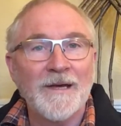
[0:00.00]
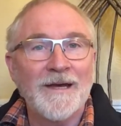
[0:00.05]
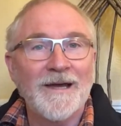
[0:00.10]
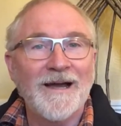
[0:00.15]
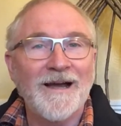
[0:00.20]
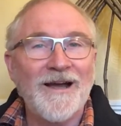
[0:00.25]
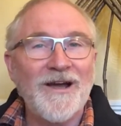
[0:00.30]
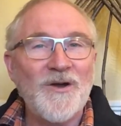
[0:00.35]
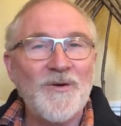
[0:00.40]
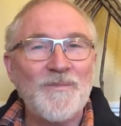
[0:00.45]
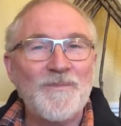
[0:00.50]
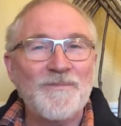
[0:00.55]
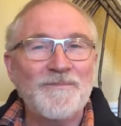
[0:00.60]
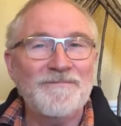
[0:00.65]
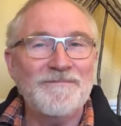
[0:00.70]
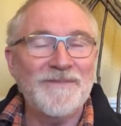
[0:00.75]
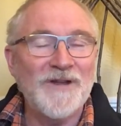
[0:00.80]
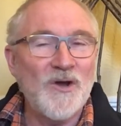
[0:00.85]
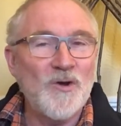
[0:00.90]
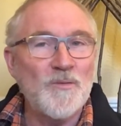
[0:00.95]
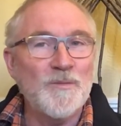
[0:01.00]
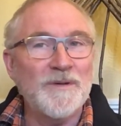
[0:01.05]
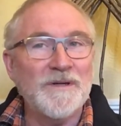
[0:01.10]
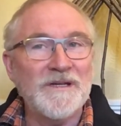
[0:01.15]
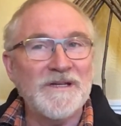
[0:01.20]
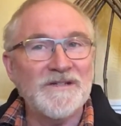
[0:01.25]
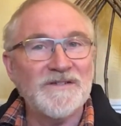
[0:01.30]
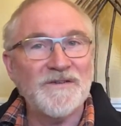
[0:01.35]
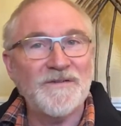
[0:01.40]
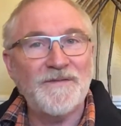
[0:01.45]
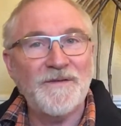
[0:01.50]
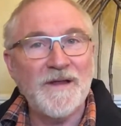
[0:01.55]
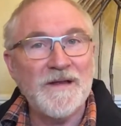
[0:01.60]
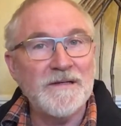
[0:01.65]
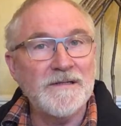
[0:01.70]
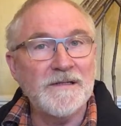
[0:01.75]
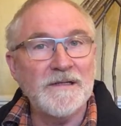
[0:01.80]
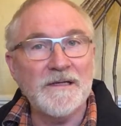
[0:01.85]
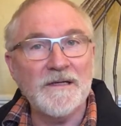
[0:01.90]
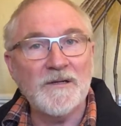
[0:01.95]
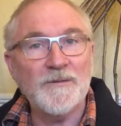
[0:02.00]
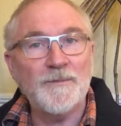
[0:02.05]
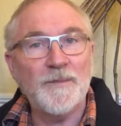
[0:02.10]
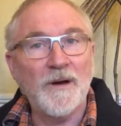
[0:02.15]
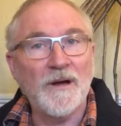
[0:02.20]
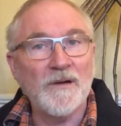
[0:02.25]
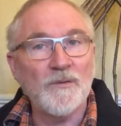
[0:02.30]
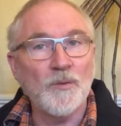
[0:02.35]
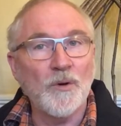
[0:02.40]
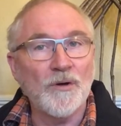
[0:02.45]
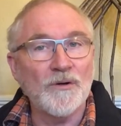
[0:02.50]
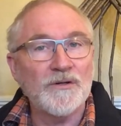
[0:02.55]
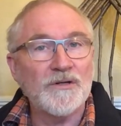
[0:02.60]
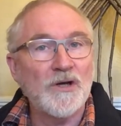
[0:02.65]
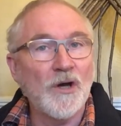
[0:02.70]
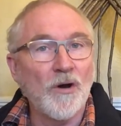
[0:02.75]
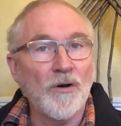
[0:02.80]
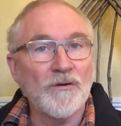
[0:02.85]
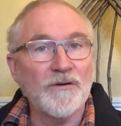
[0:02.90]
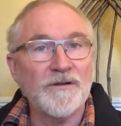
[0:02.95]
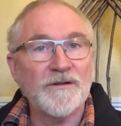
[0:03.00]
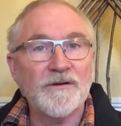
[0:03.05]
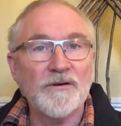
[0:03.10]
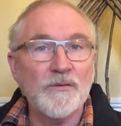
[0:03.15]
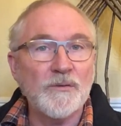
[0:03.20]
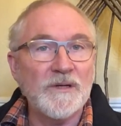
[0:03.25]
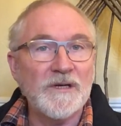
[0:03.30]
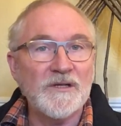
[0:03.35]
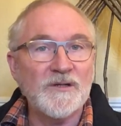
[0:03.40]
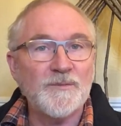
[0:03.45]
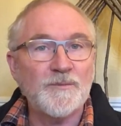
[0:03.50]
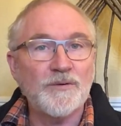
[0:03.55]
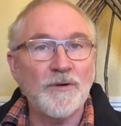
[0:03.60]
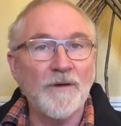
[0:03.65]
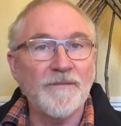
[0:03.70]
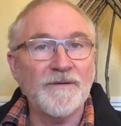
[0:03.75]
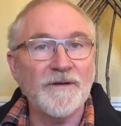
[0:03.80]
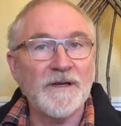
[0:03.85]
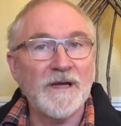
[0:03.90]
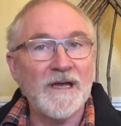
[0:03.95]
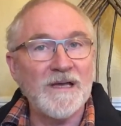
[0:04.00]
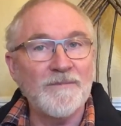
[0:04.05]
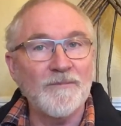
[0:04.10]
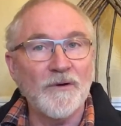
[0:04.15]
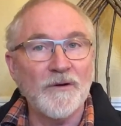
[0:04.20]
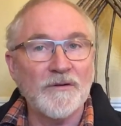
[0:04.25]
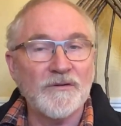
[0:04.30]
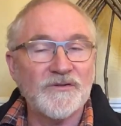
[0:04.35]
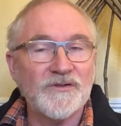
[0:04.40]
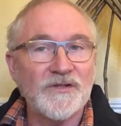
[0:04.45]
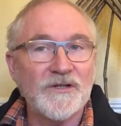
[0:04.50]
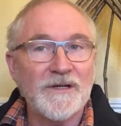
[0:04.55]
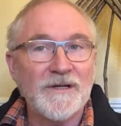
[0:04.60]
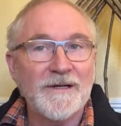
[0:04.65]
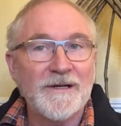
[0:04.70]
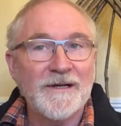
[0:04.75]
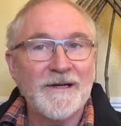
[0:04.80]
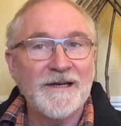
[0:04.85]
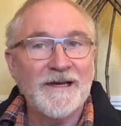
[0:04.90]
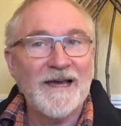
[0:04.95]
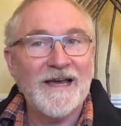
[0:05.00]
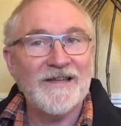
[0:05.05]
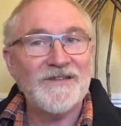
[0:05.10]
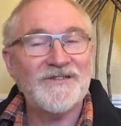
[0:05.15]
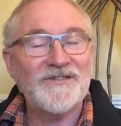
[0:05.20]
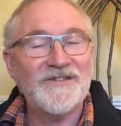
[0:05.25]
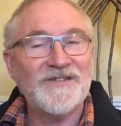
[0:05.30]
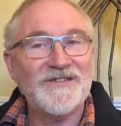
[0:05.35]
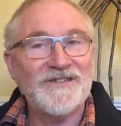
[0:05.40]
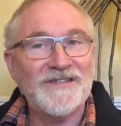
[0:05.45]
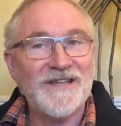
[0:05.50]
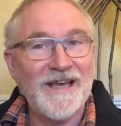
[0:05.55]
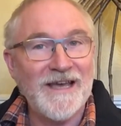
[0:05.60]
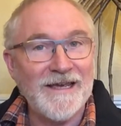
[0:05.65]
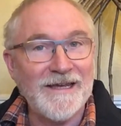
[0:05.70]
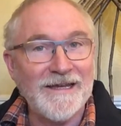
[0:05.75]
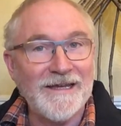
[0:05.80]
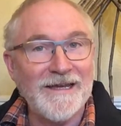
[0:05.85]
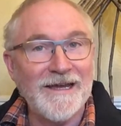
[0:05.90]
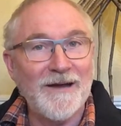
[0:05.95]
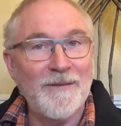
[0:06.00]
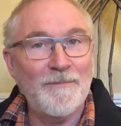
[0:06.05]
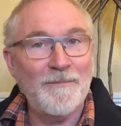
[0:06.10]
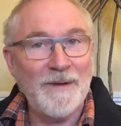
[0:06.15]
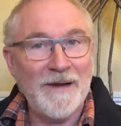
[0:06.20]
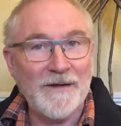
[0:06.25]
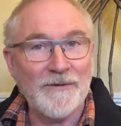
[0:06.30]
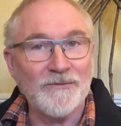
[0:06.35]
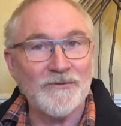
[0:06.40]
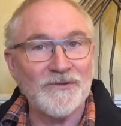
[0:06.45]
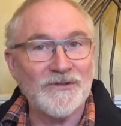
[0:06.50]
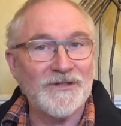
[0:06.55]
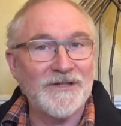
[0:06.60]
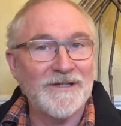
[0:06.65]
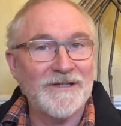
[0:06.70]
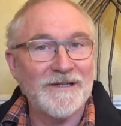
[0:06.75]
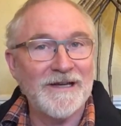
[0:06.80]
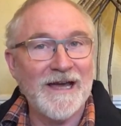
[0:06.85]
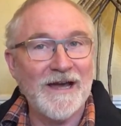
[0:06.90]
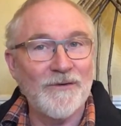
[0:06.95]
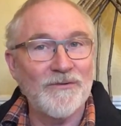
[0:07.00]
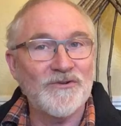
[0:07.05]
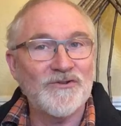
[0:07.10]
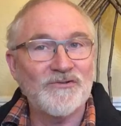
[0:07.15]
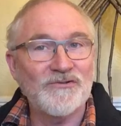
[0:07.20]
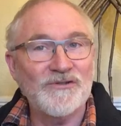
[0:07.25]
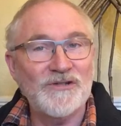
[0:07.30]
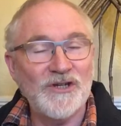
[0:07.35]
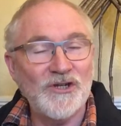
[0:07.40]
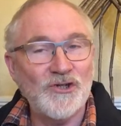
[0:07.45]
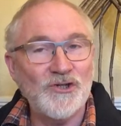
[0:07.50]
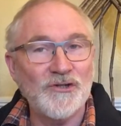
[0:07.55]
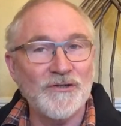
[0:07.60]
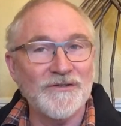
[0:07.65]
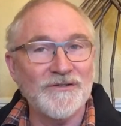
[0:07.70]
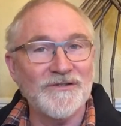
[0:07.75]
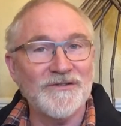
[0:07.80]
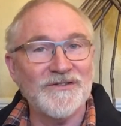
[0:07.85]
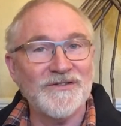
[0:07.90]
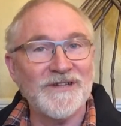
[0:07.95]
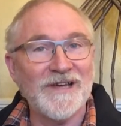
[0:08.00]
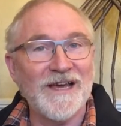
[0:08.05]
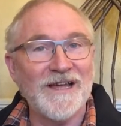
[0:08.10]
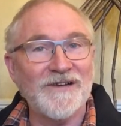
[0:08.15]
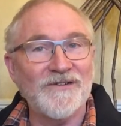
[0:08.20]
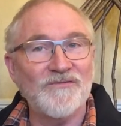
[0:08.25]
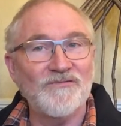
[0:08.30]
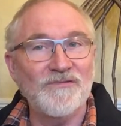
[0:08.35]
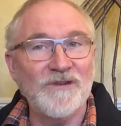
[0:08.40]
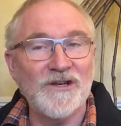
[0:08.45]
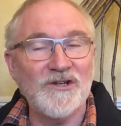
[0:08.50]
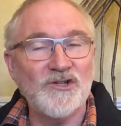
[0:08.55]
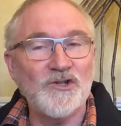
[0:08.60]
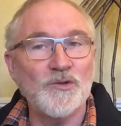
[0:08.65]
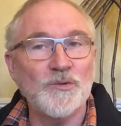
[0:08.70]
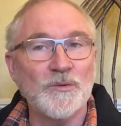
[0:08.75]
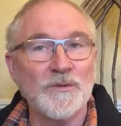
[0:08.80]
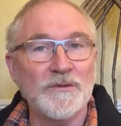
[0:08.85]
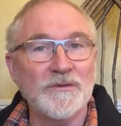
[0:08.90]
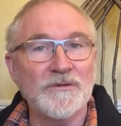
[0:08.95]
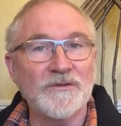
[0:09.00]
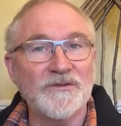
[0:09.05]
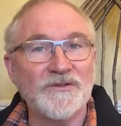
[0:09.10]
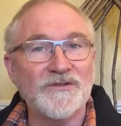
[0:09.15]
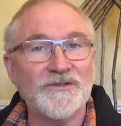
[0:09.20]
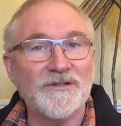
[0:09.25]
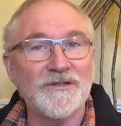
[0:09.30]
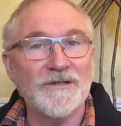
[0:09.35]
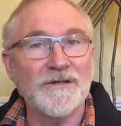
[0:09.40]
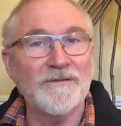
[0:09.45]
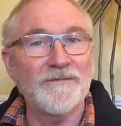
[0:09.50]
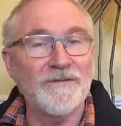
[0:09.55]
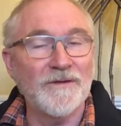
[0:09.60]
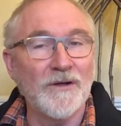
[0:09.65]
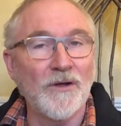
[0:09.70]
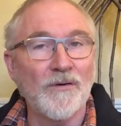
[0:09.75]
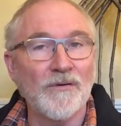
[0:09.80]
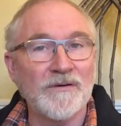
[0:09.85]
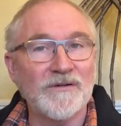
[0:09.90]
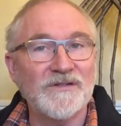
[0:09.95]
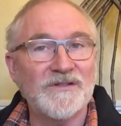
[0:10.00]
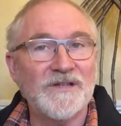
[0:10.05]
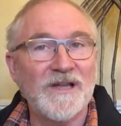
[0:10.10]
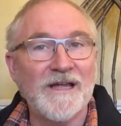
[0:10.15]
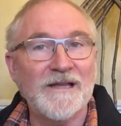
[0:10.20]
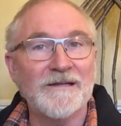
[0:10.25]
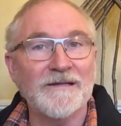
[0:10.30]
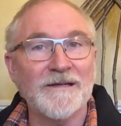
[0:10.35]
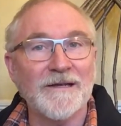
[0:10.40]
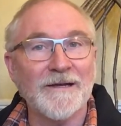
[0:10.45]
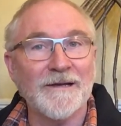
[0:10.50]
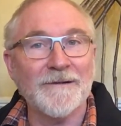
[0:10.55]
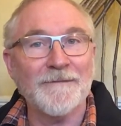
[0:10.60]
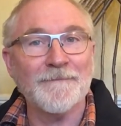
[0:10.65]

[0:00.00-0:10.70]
I hope nobody is offended by what God, through his prophet Amos, has to say about our traditions and rituals of long standing.